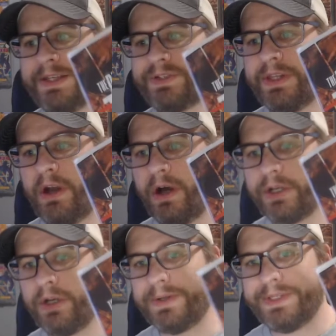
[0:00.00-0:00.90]
are the
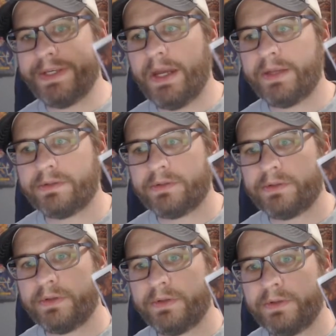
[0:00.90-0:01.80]
ongoings I got.
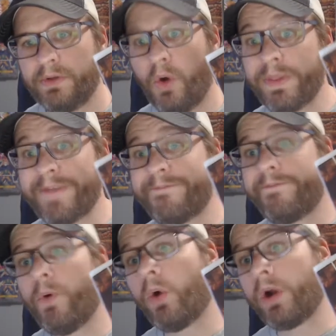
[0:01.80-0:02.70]
Only
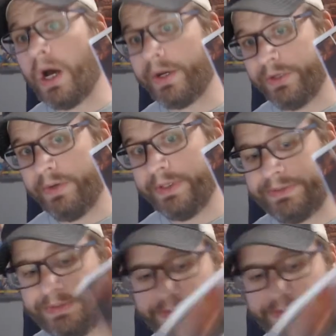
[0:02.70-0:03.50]
four ongoings.